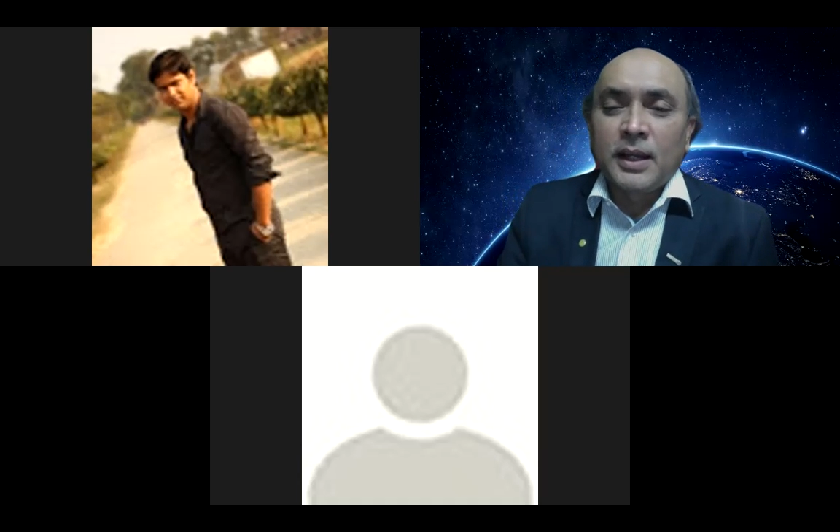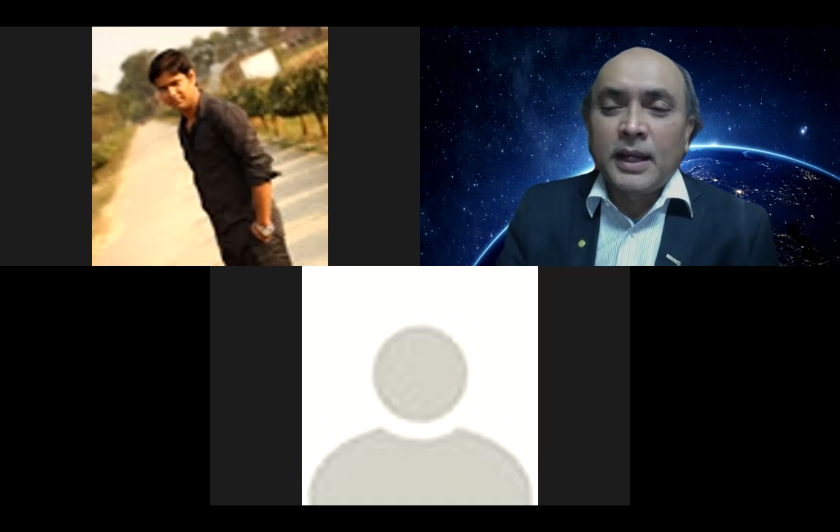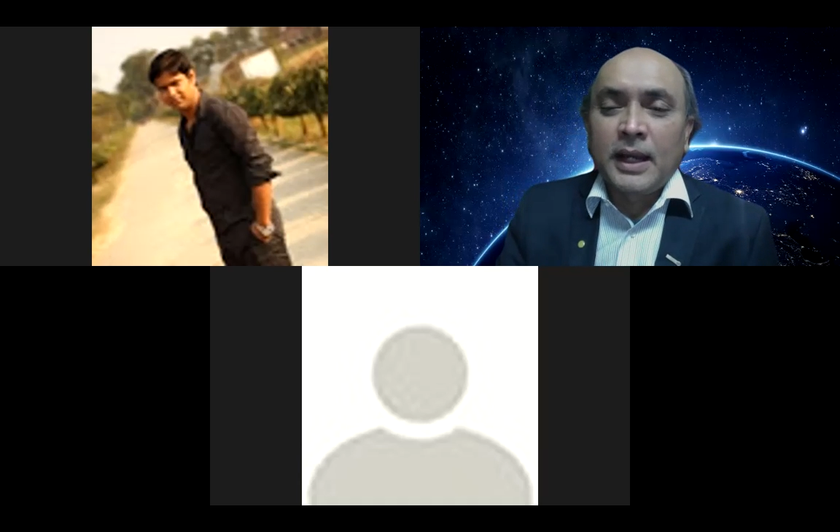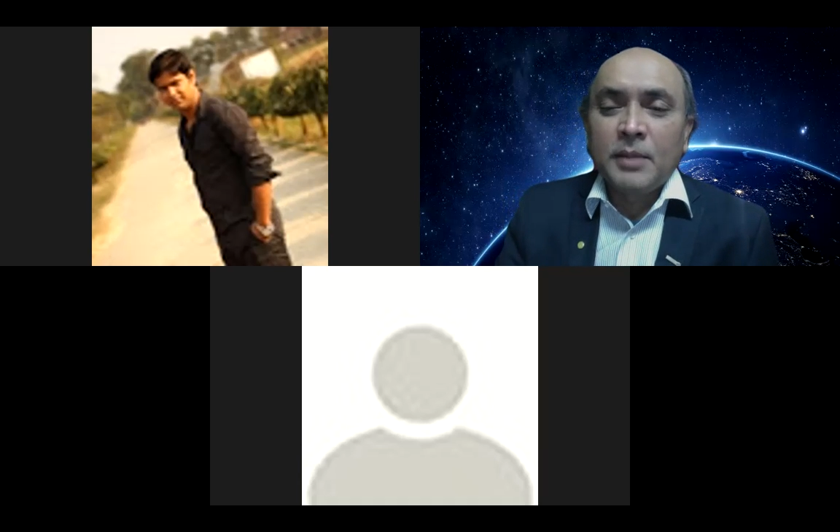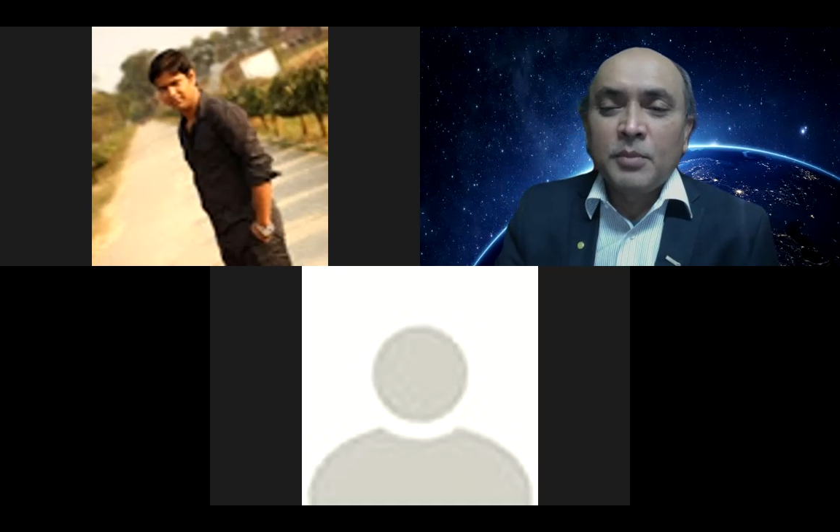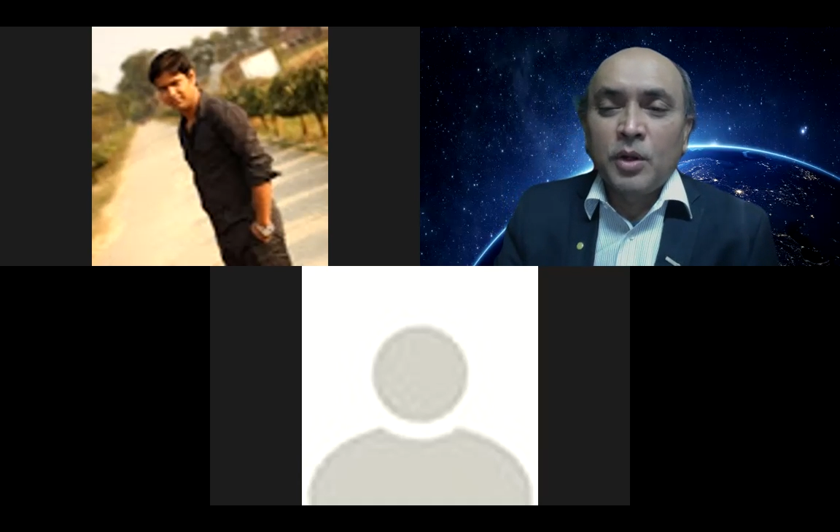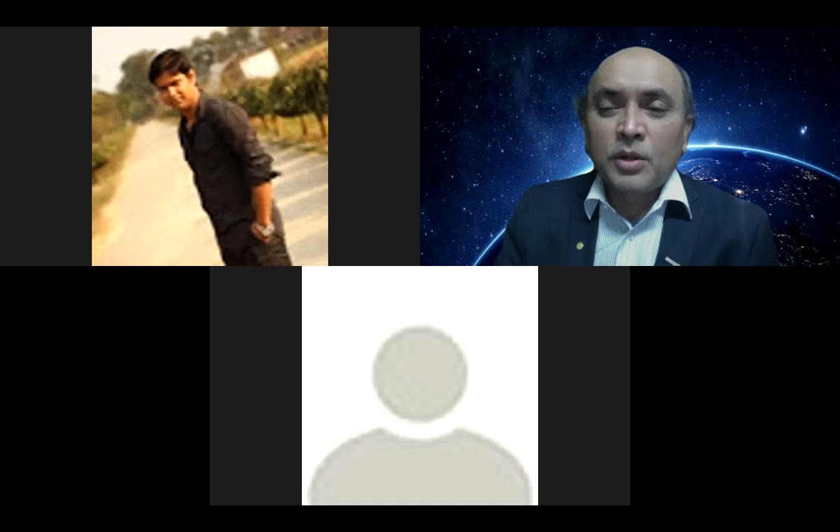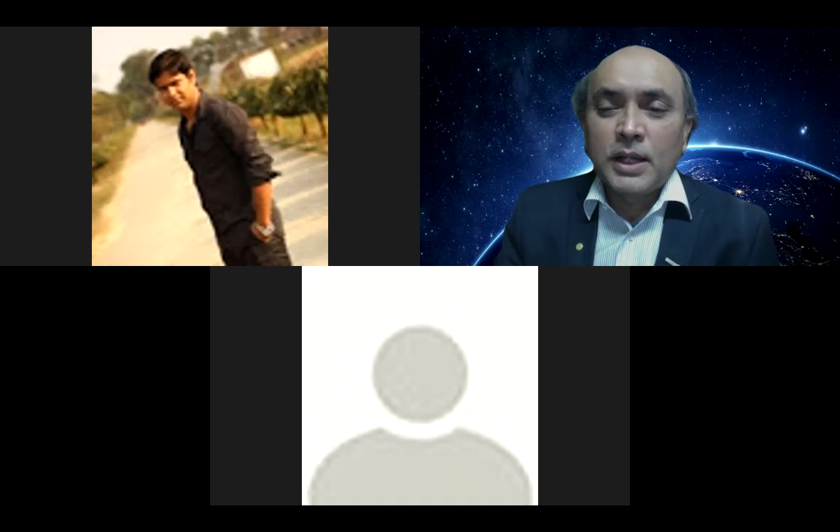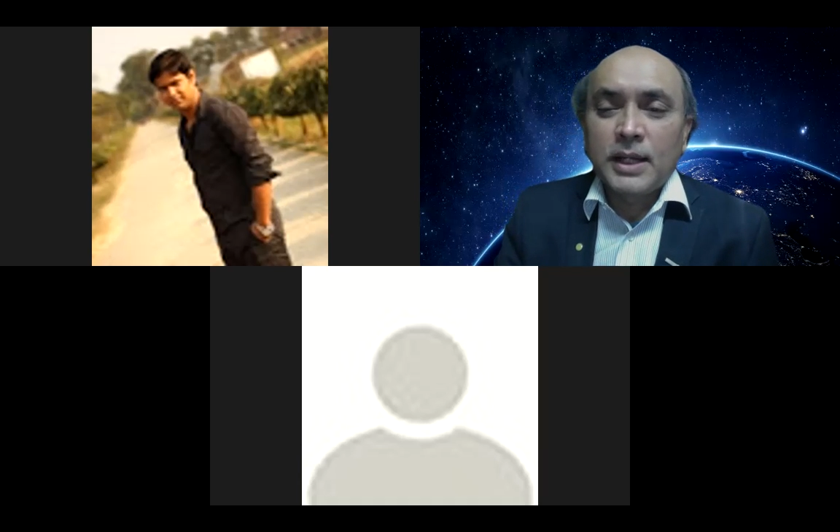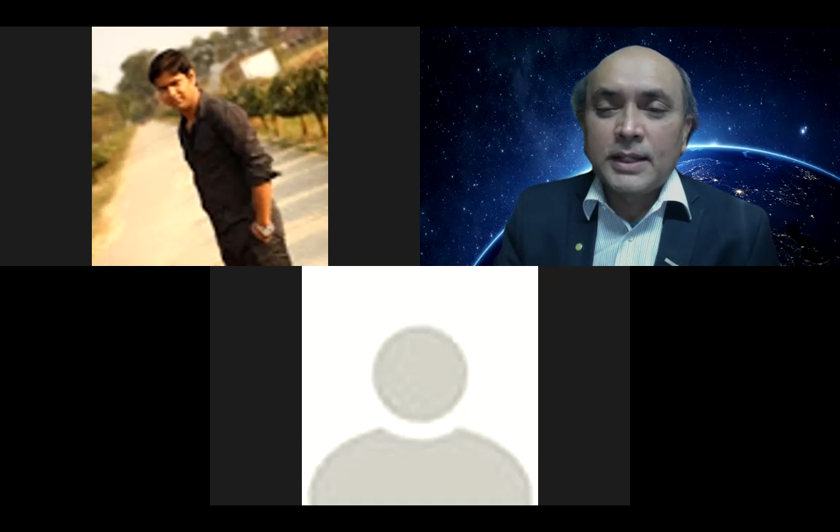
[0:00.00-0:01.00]
I'm
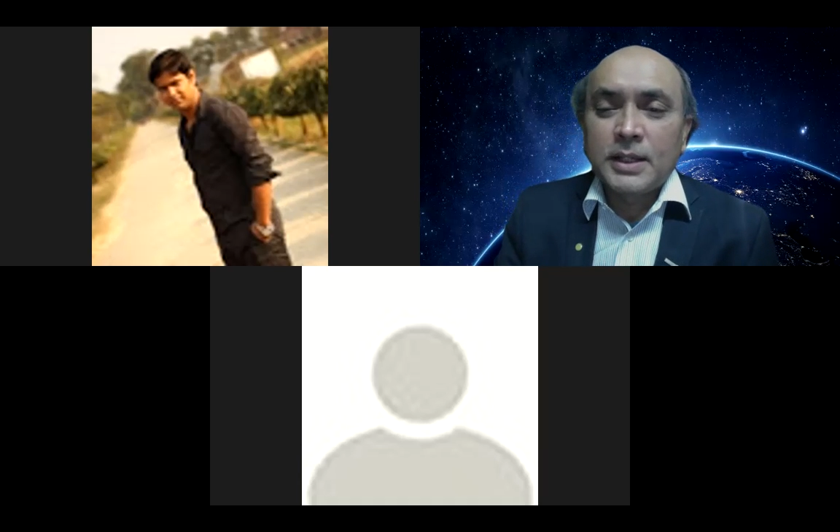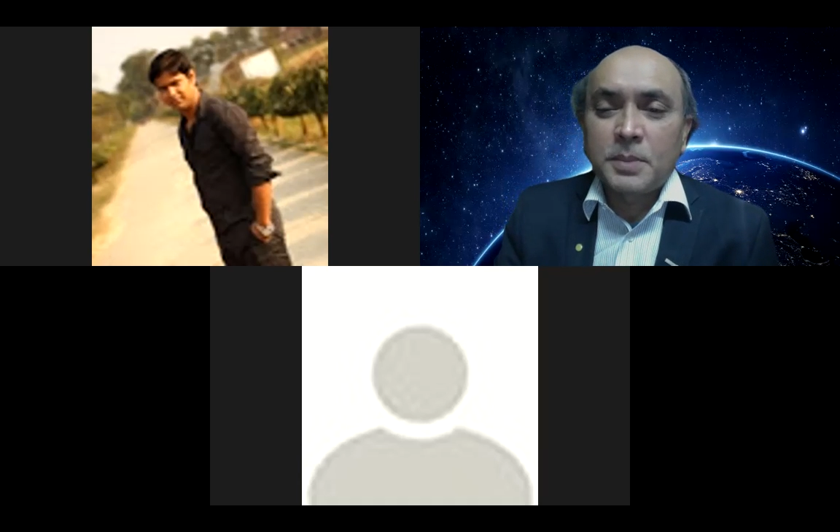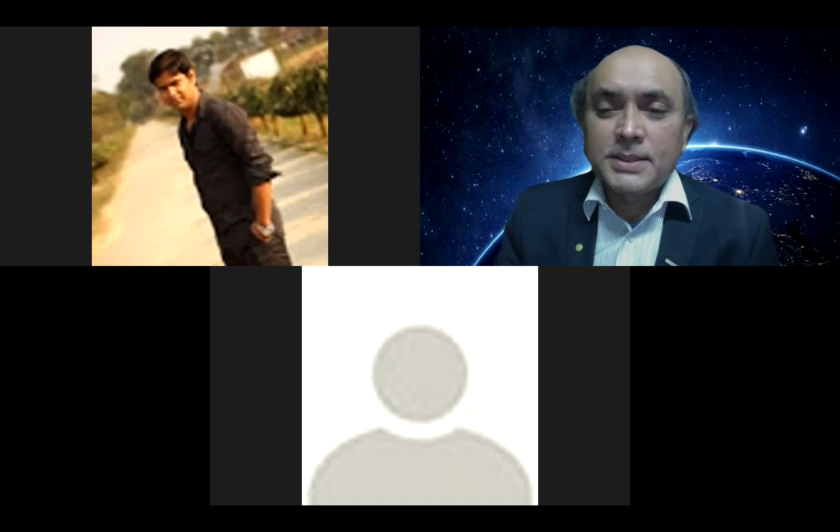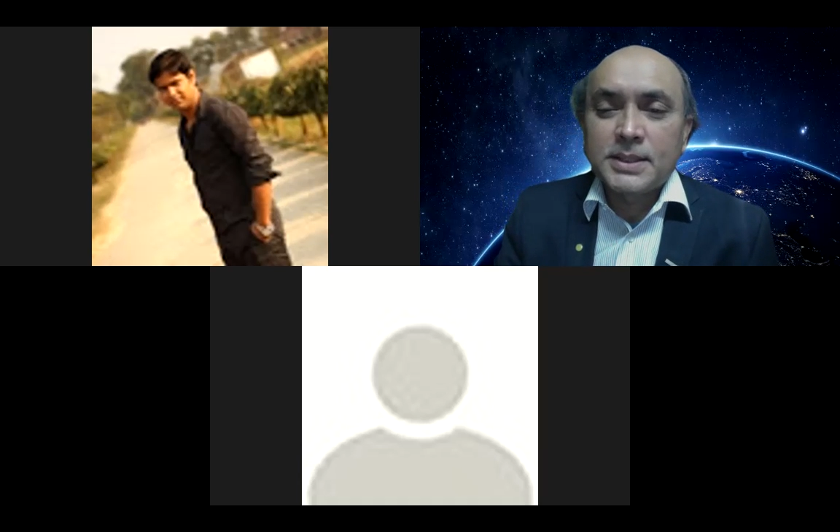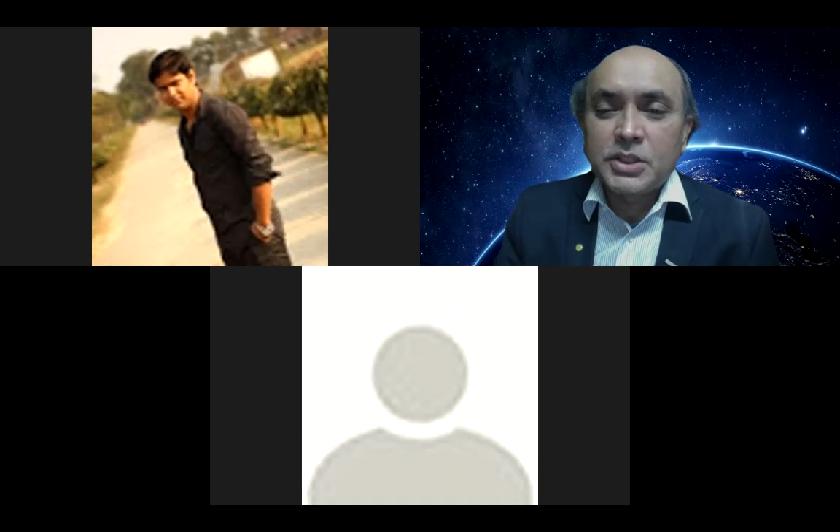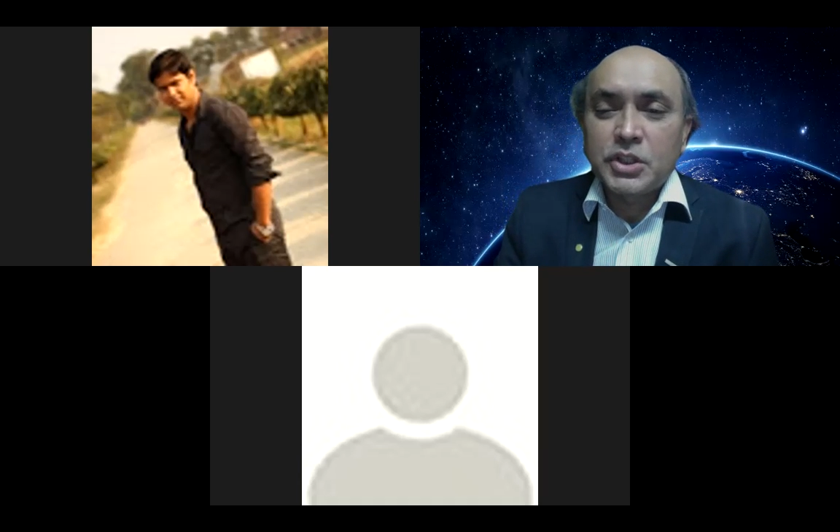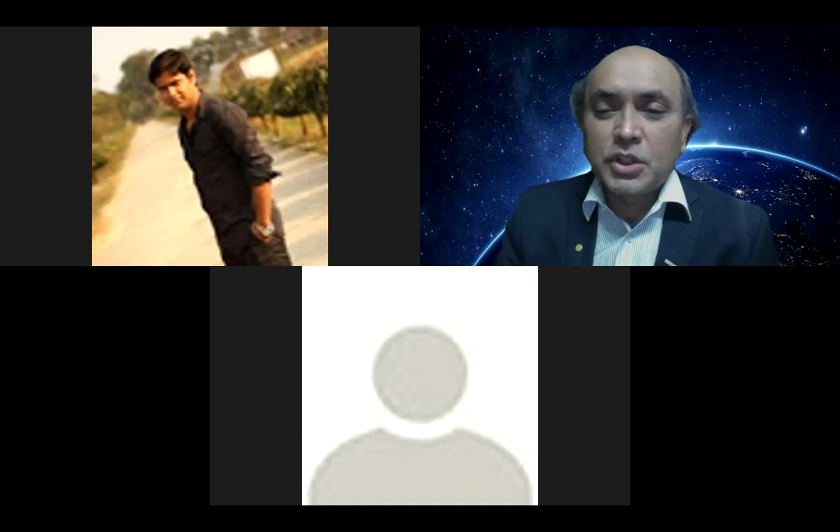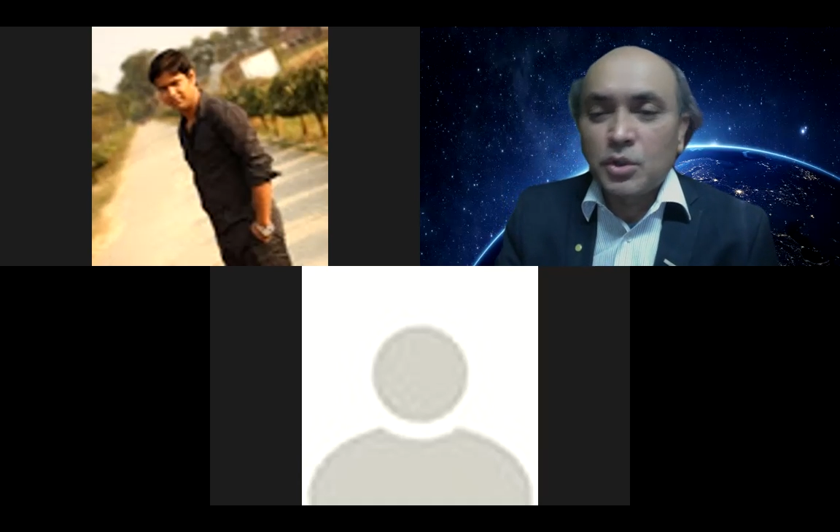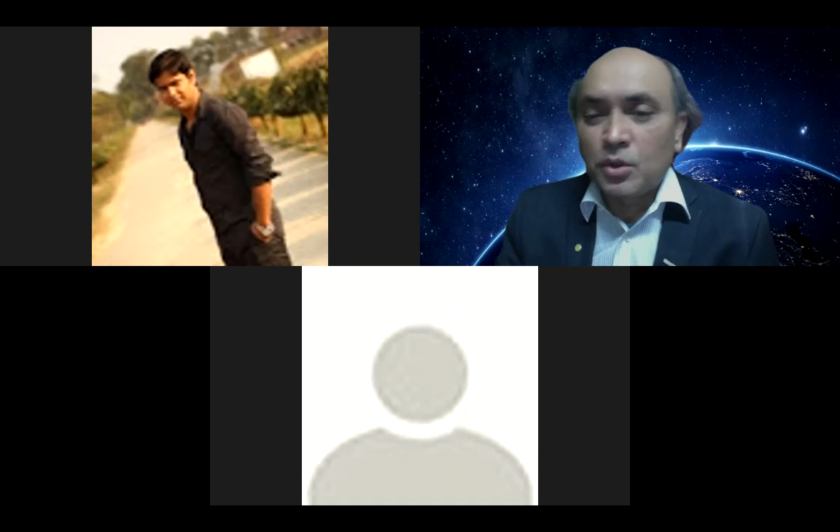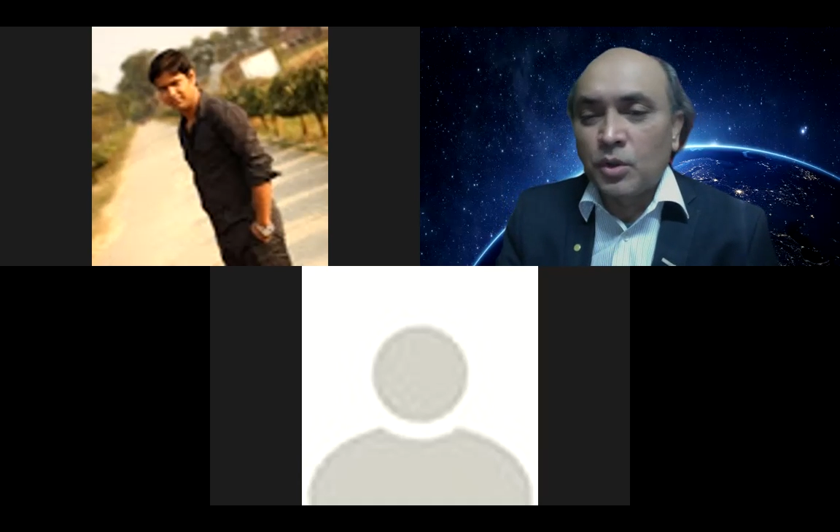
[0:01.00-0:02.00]
not 100%
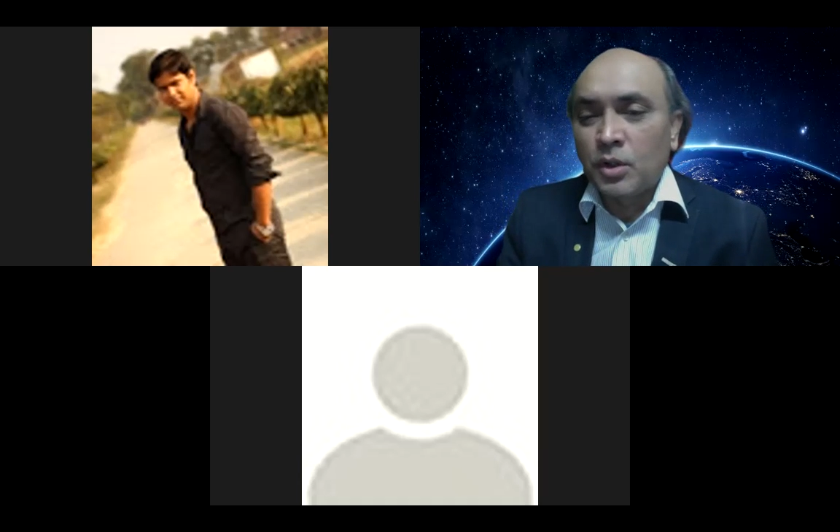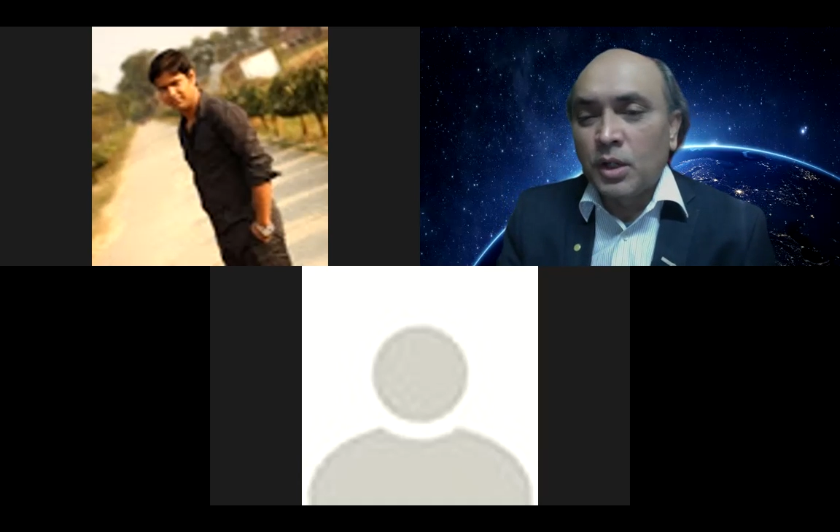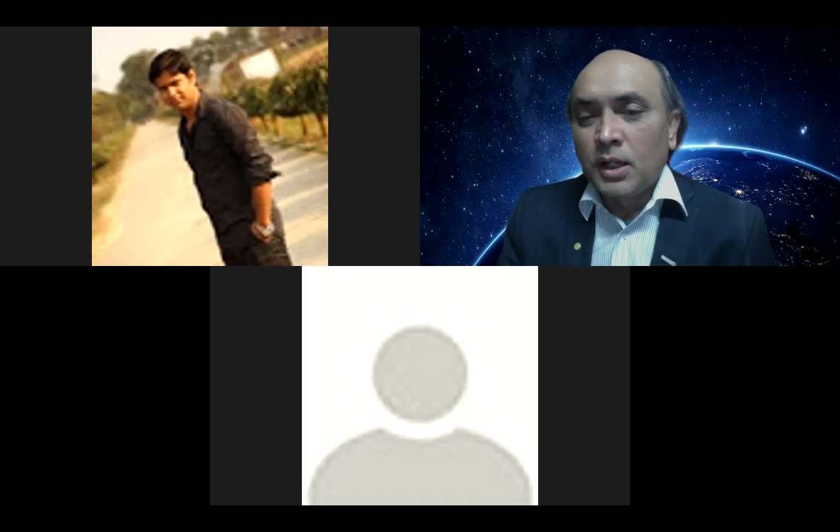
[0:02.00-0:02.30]
sure